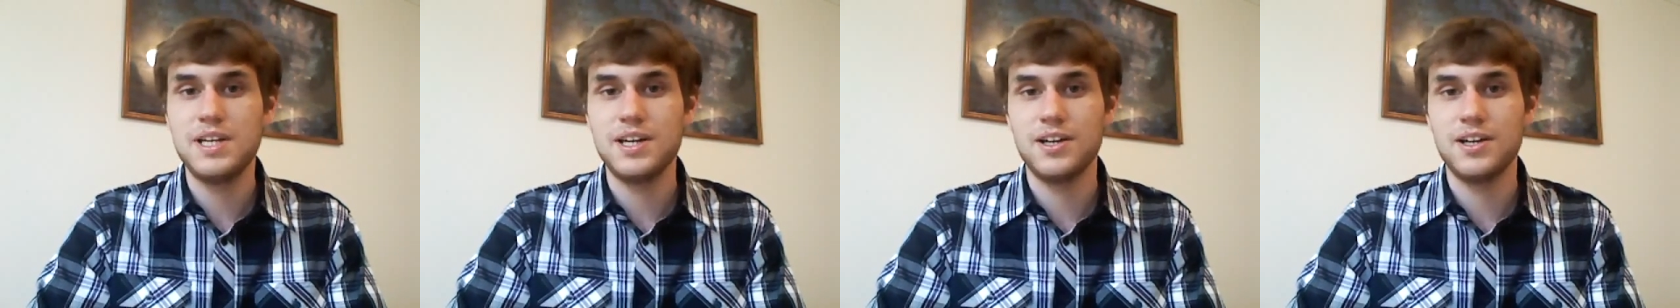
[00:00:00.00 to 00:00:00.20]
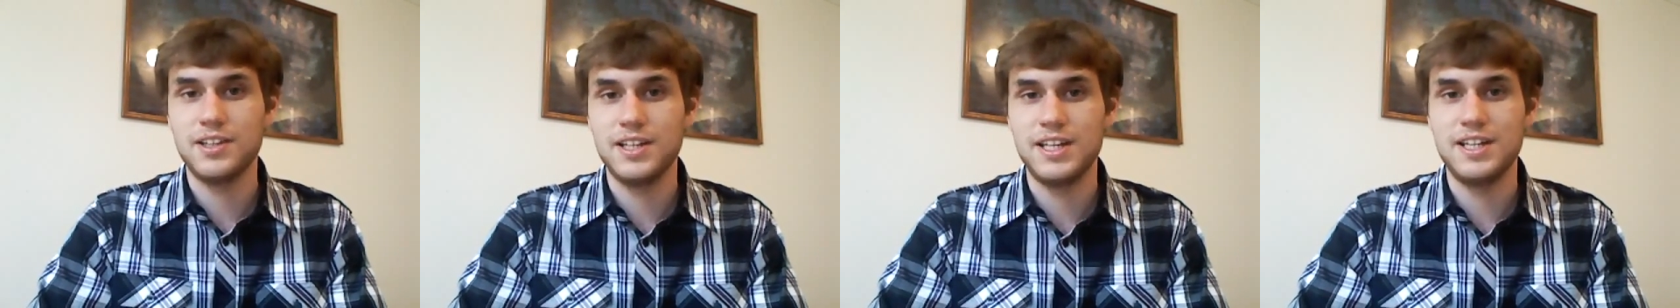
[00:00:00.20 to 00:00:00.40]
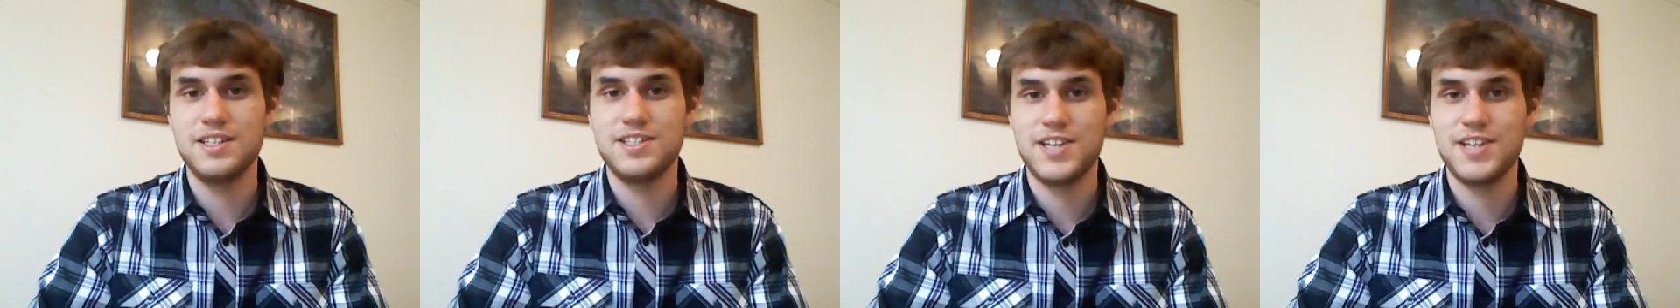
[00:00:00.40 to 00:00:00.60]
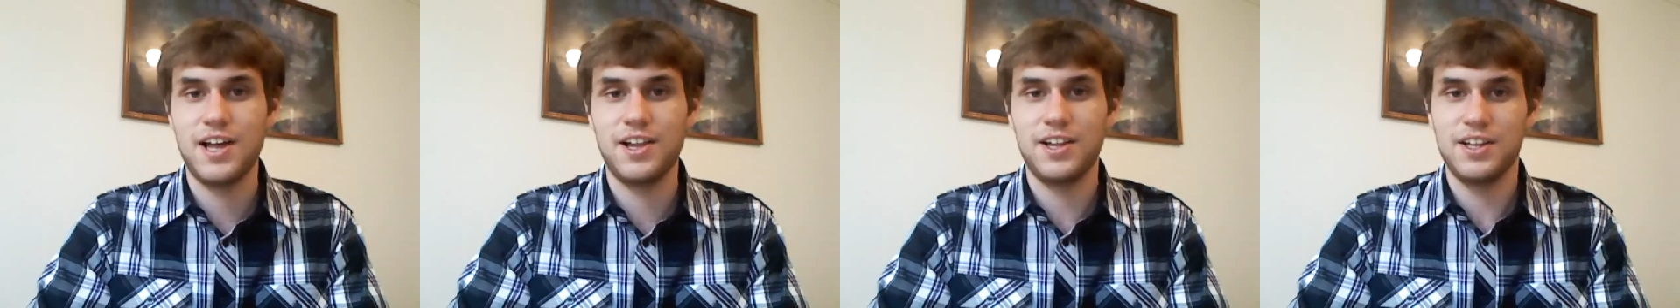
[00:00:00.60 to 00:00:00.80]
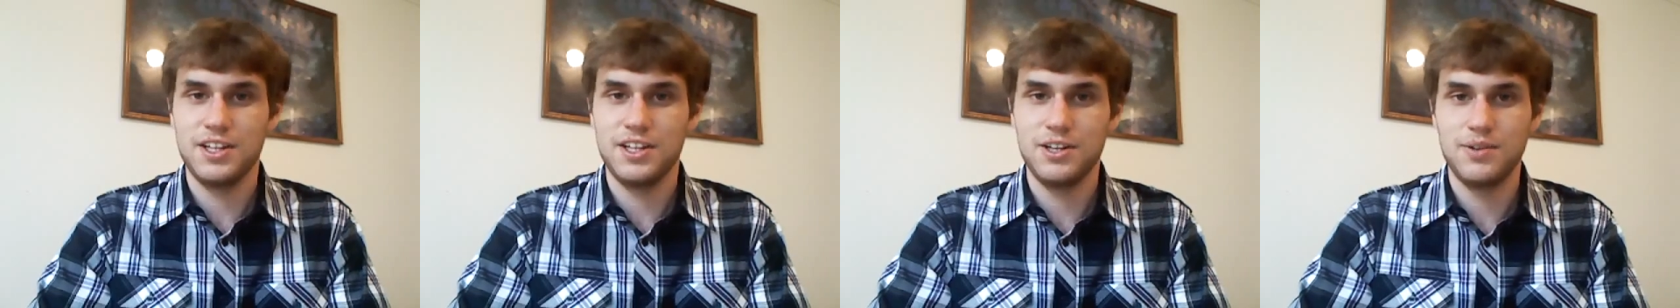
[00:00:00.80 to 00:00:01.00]
elite
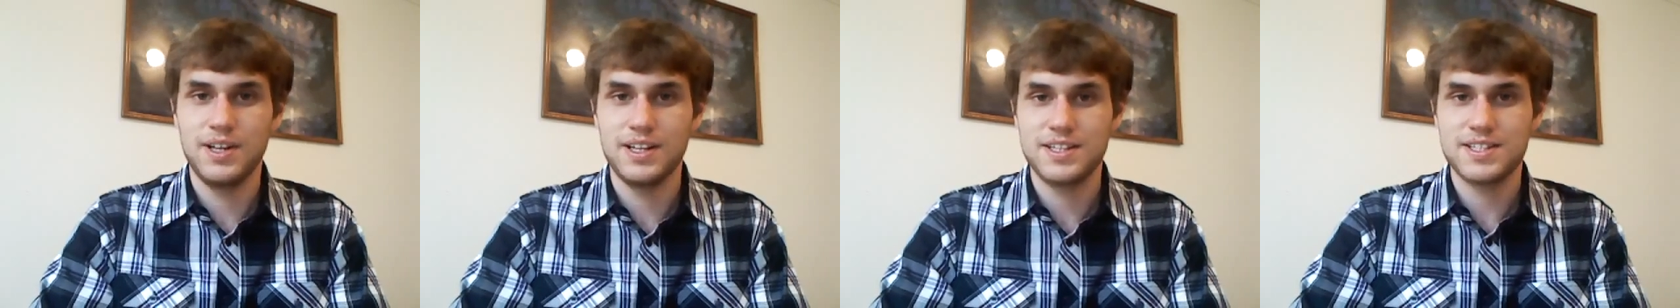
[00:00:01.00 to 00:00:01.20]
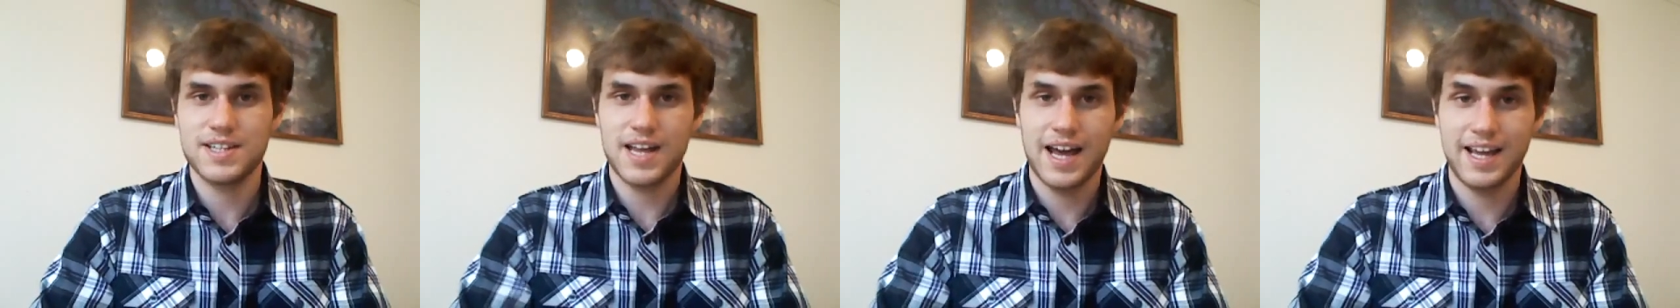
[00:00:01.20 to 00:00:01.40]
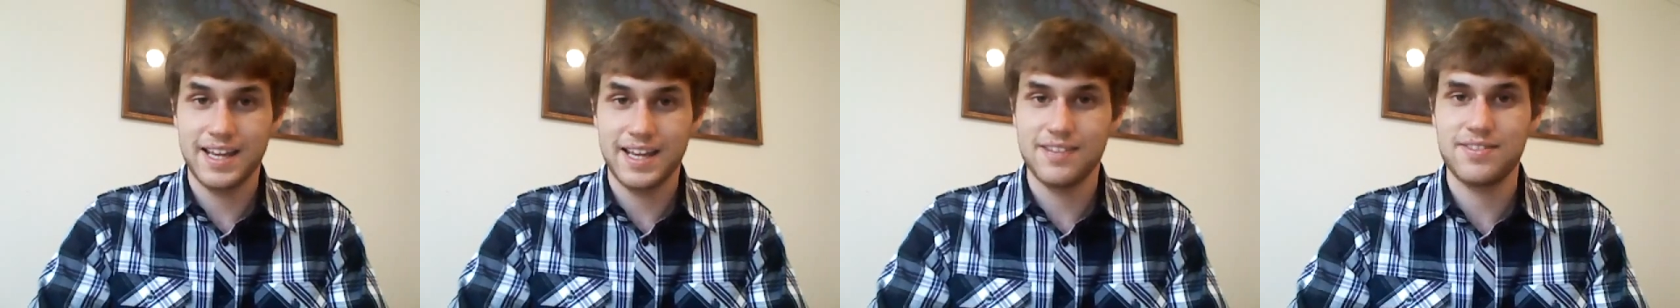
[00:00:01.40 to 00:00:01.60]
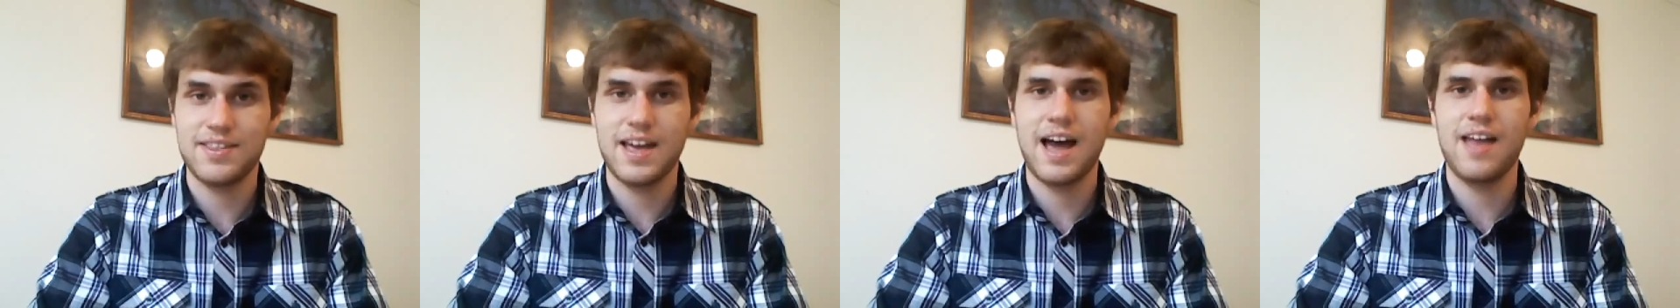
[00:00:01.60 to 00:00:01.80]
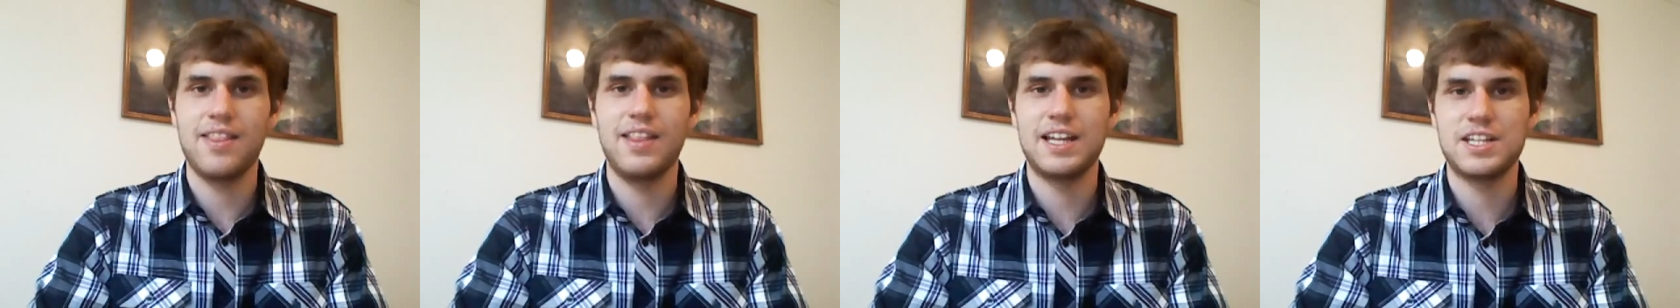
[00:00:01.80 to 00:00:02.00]
zealot units. I get
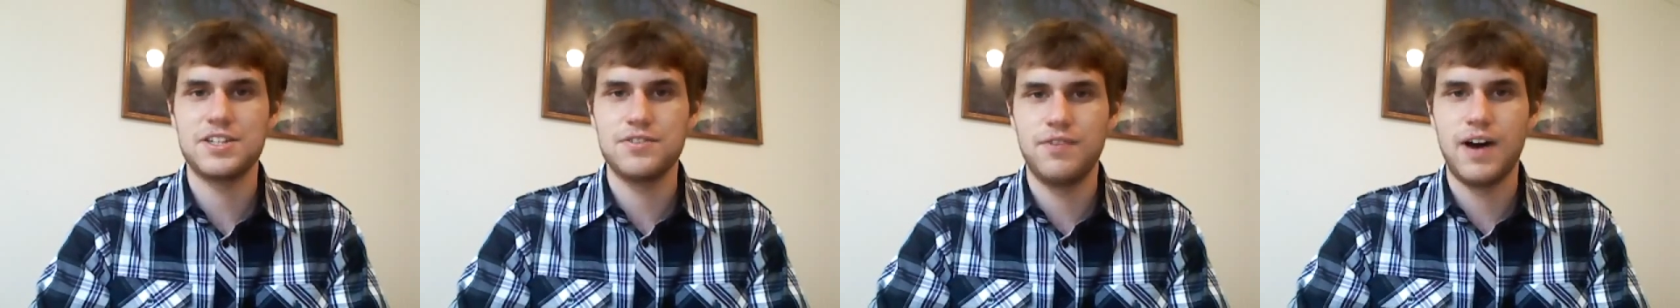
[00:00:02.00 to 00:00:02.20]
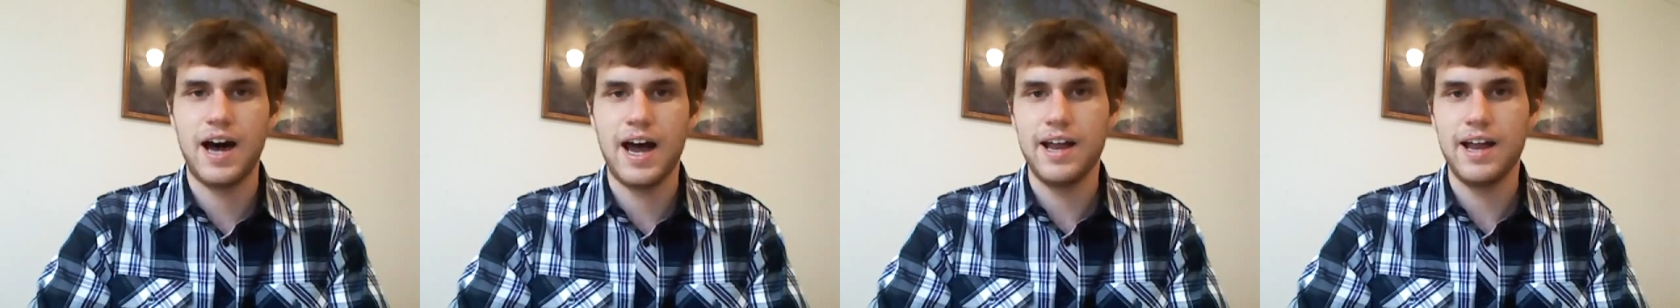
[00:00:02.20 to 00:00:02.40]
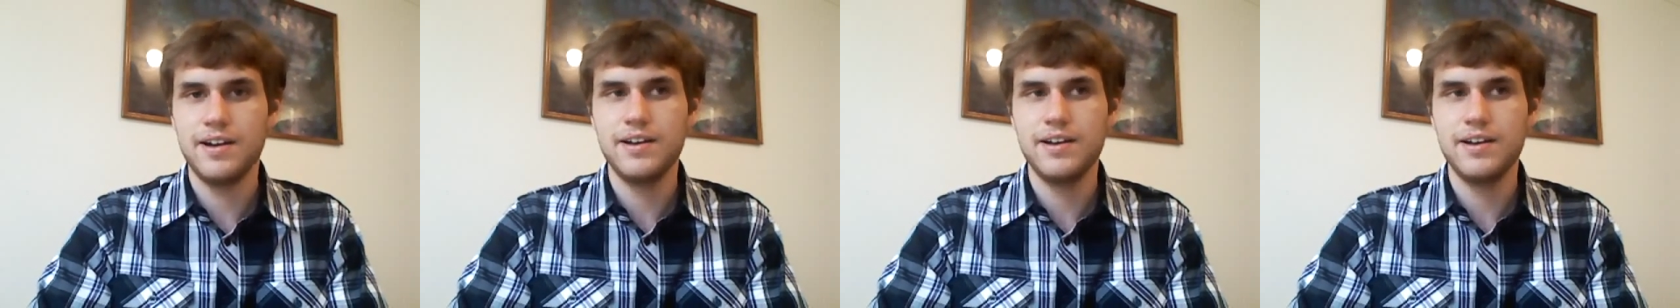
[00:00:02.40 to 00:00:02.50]
that. That's fine.